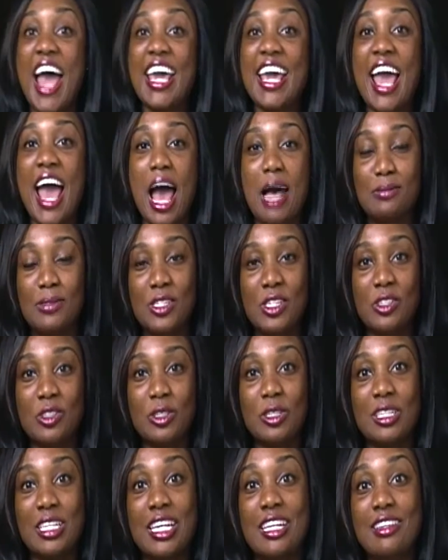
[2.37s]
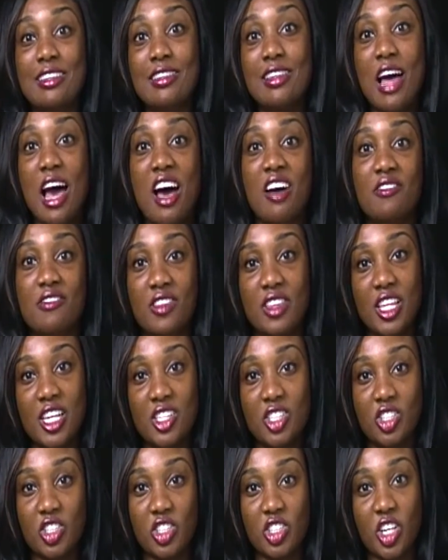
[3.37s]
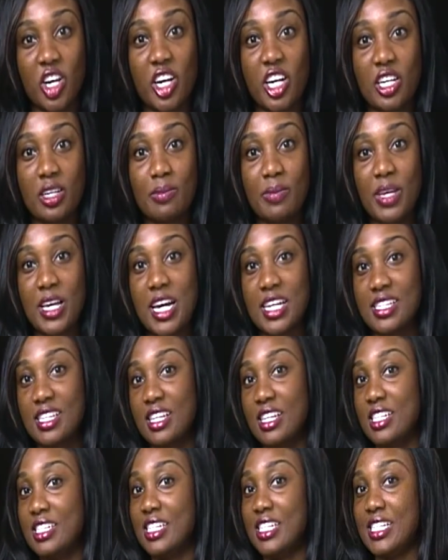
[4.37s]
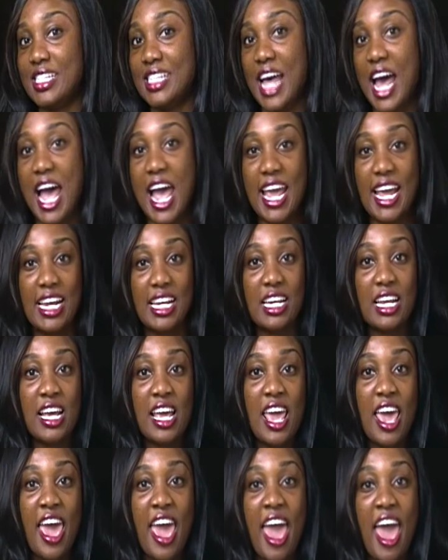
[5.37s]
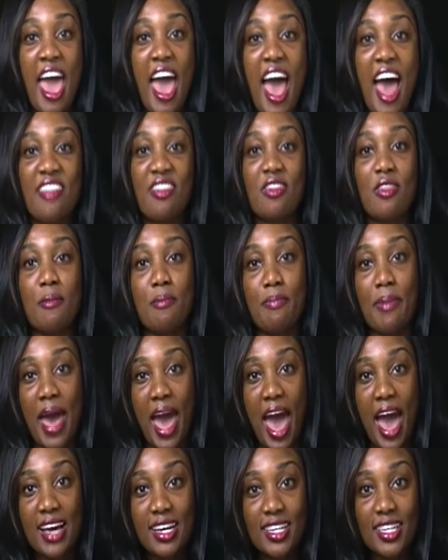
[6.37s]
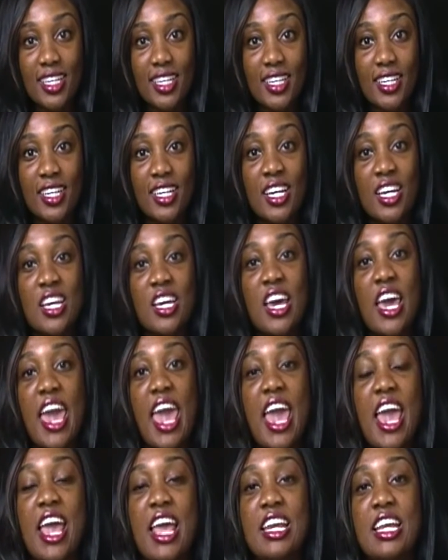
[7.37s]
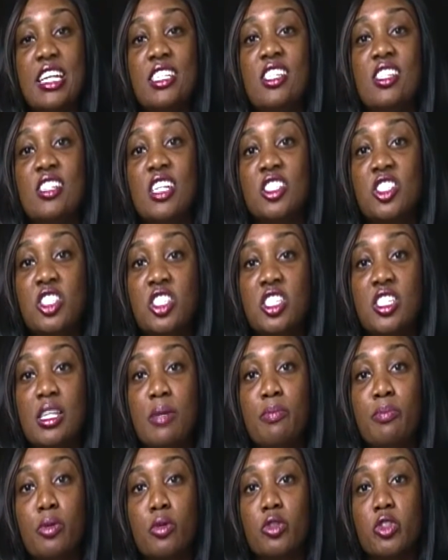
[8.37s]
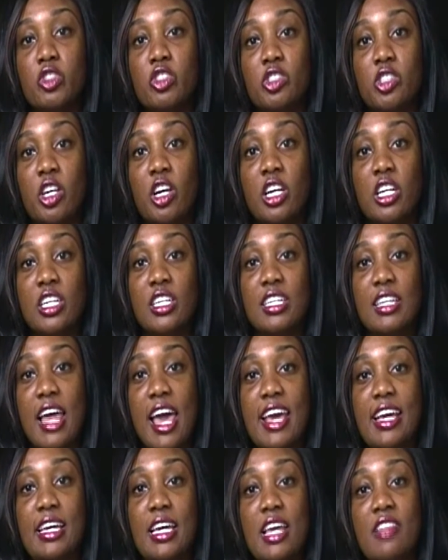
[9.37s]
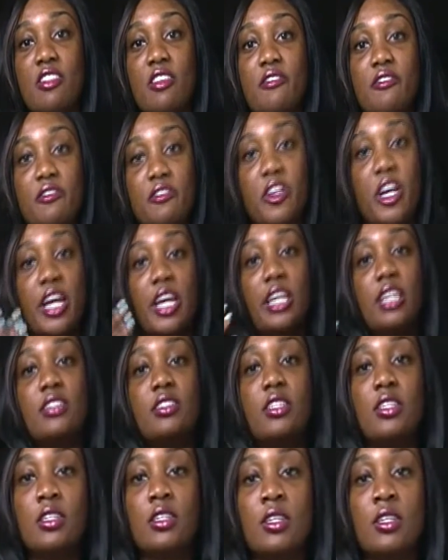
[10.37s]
I absolutely love this shirt because of the design at the back. And it's such a simple shirt, like in the front.